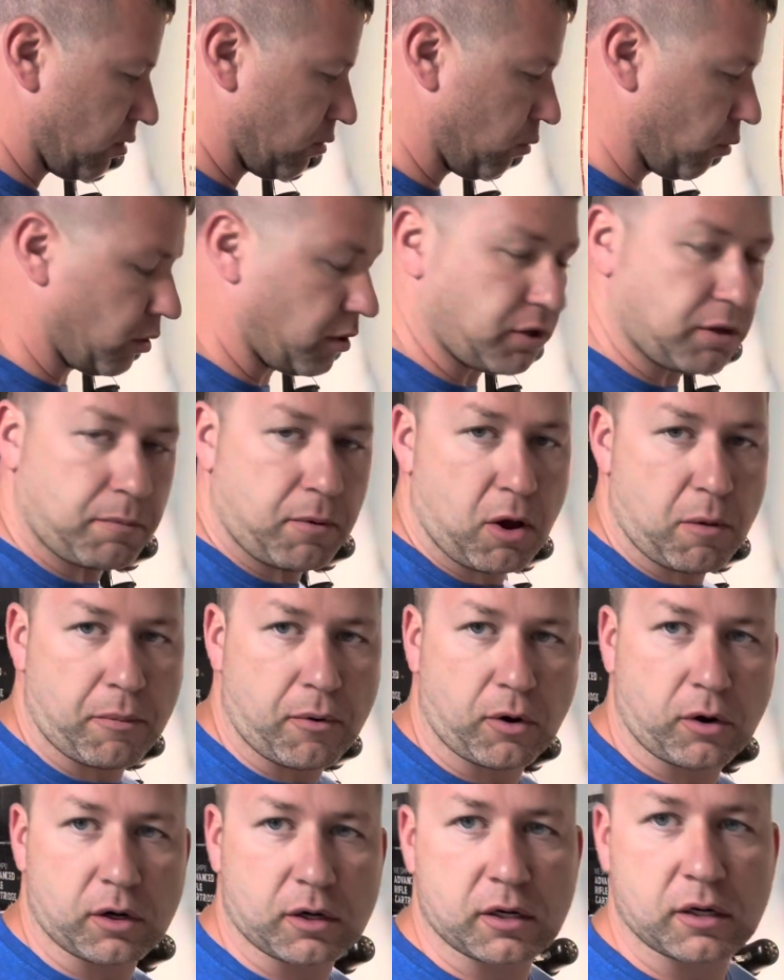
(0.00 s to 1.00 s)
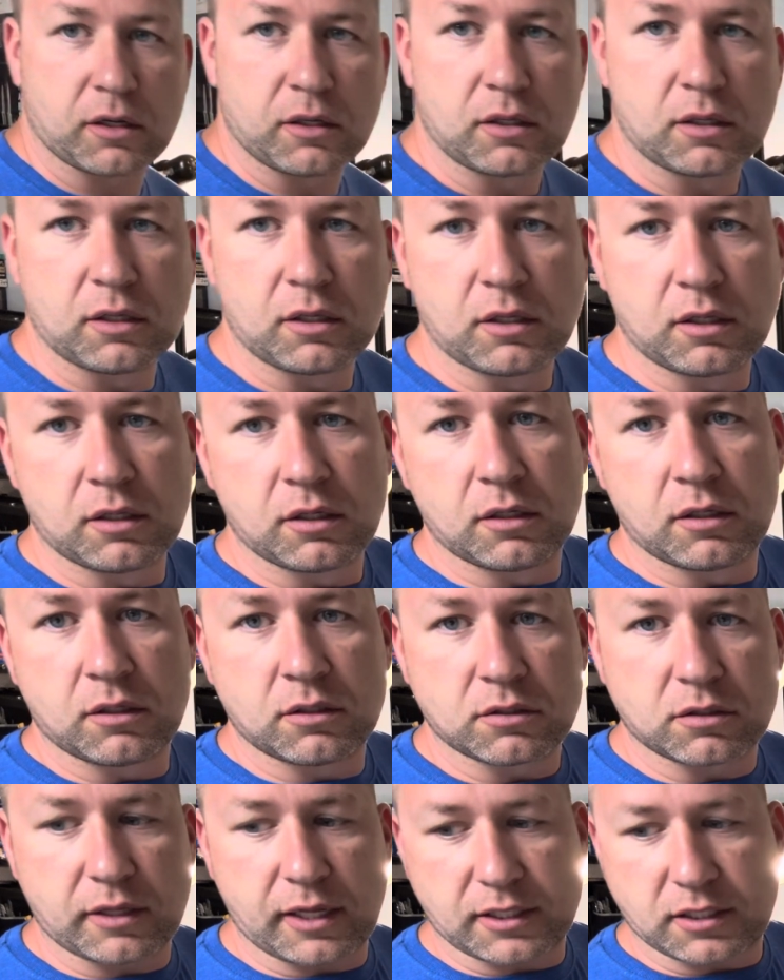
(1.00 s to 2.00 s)
We're in the ballpark.
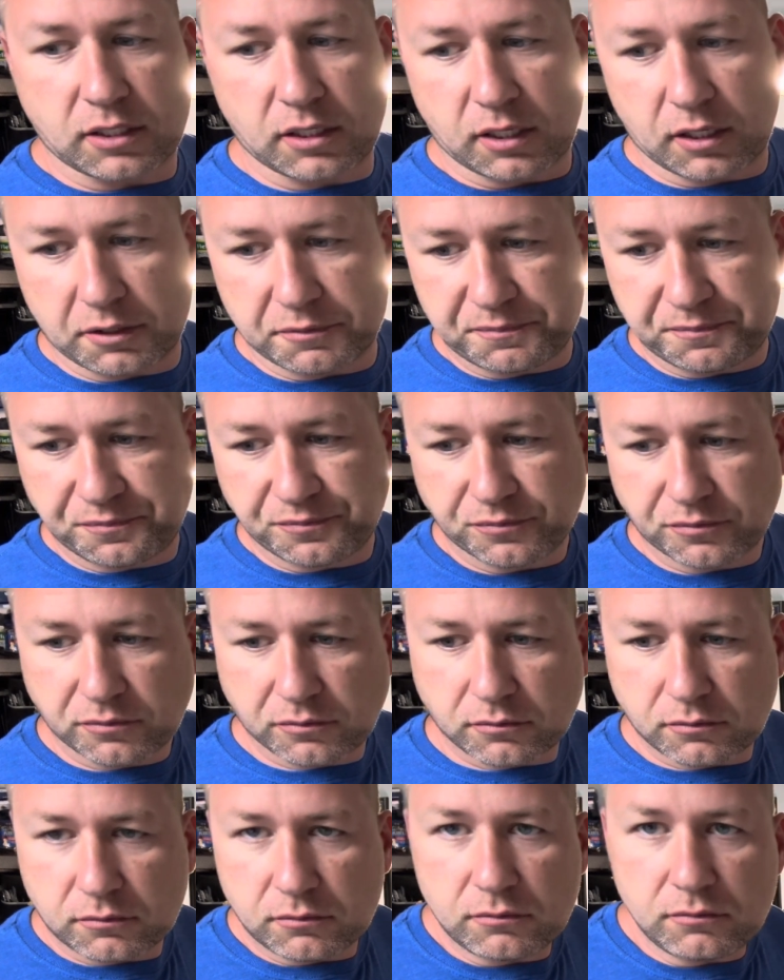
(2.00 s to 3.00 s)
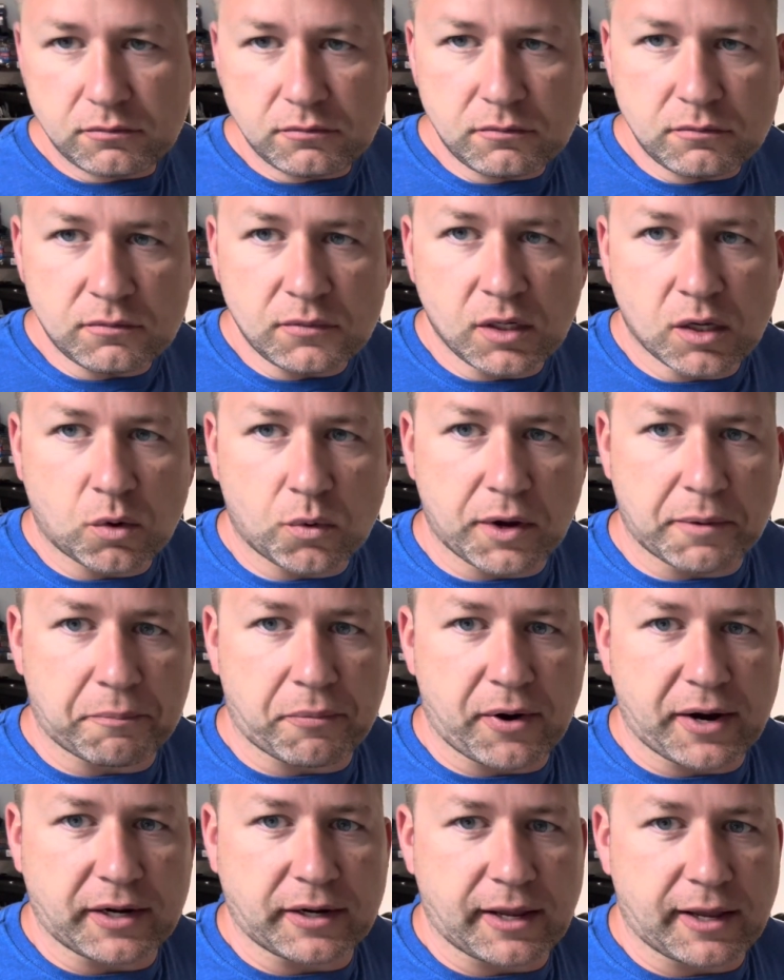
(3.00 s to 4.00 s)
So that's a quick
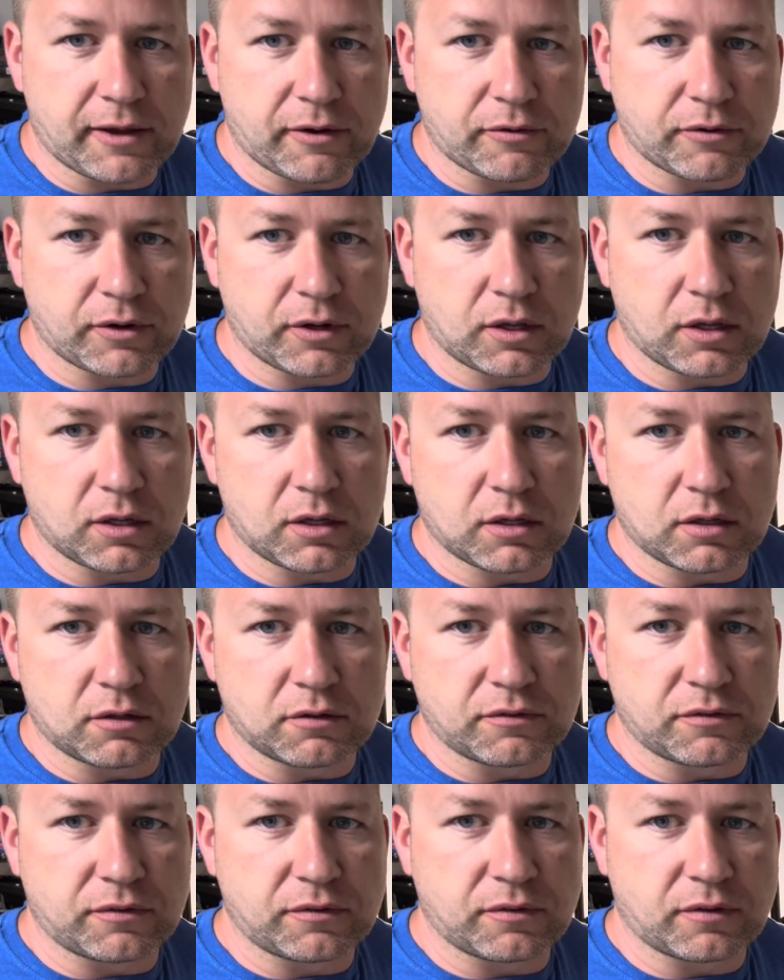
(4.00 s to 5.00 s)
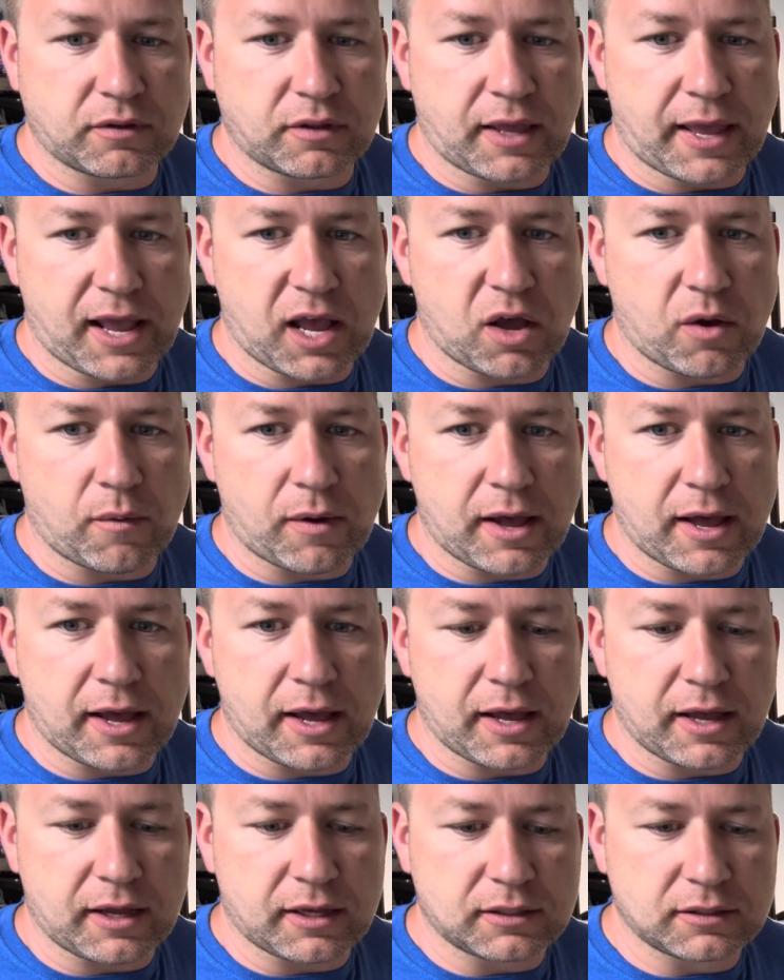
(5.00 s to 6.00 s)
breakdown of how
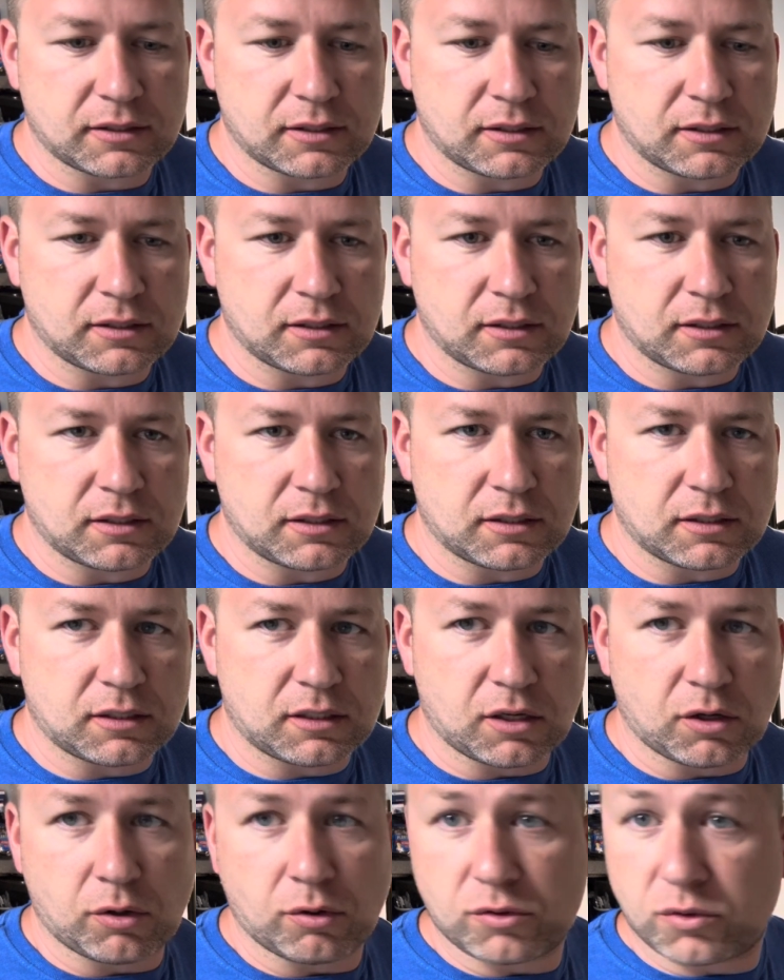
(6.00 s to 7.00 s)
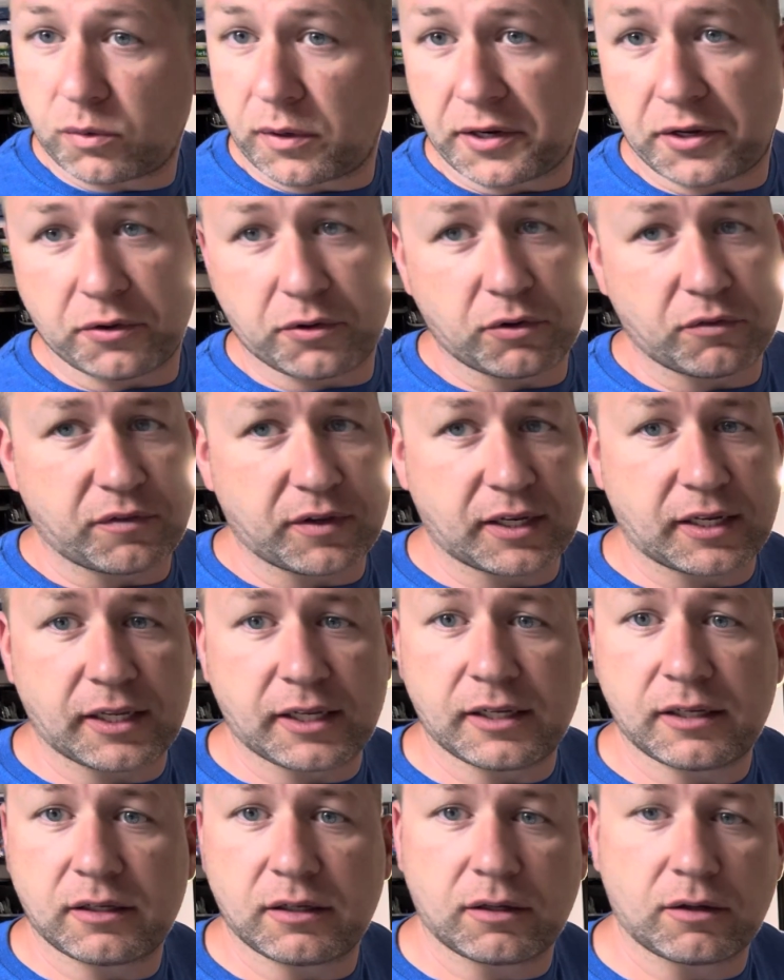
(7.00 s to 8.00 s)
I load
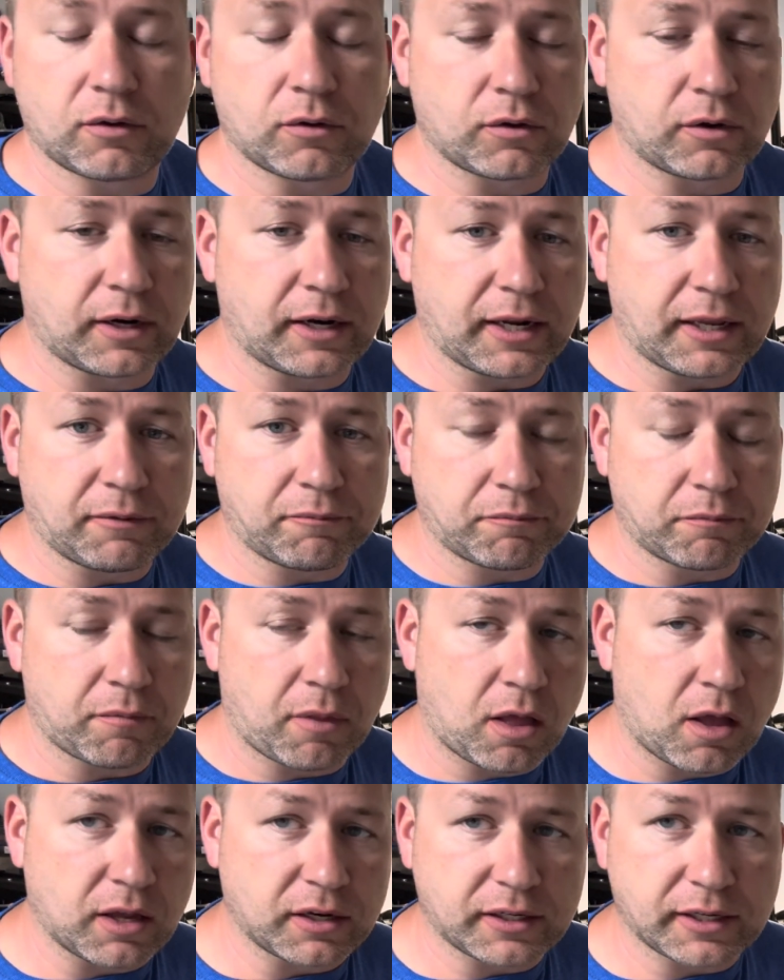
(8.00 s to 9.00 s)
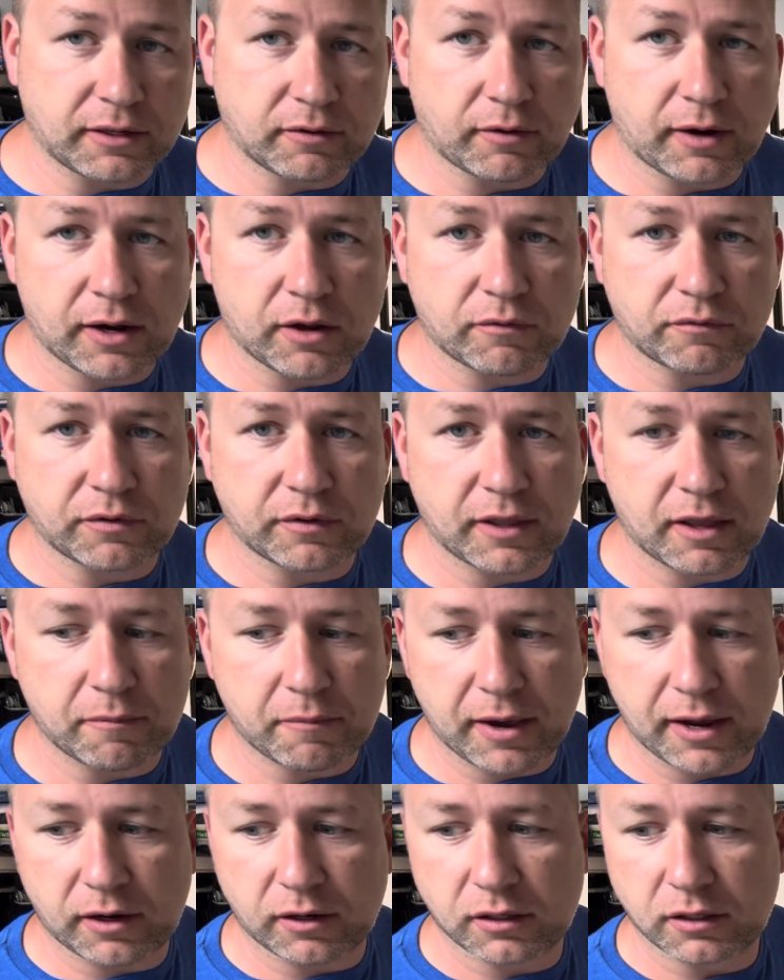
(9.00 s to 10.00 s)
22-250 or any hunting round for that
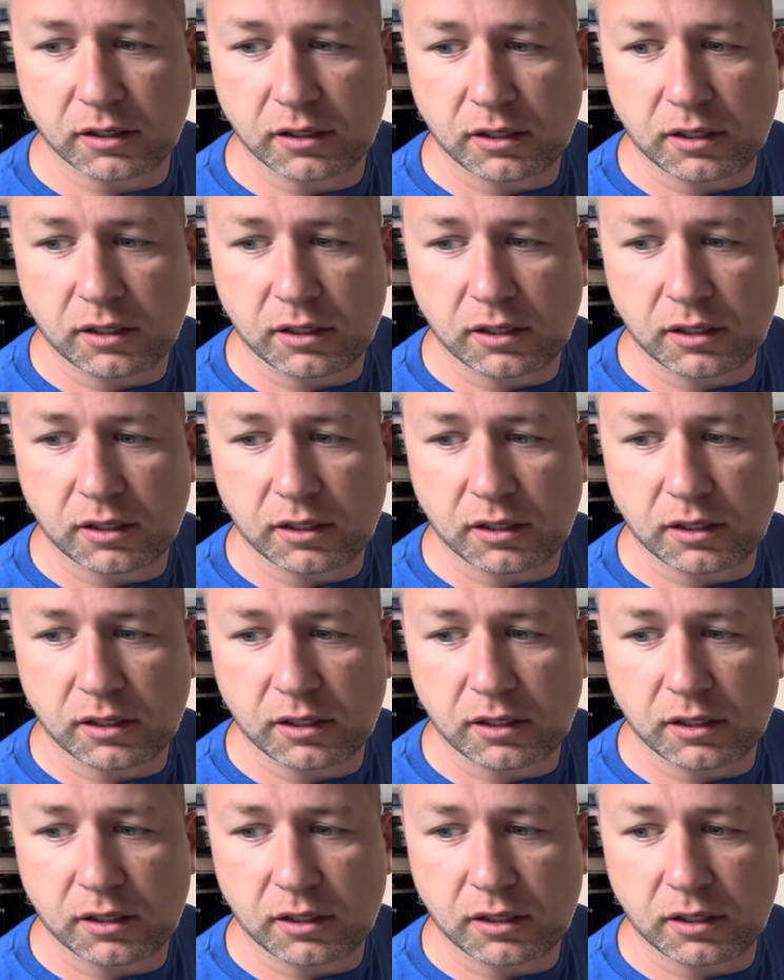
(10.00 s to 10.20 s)
matter.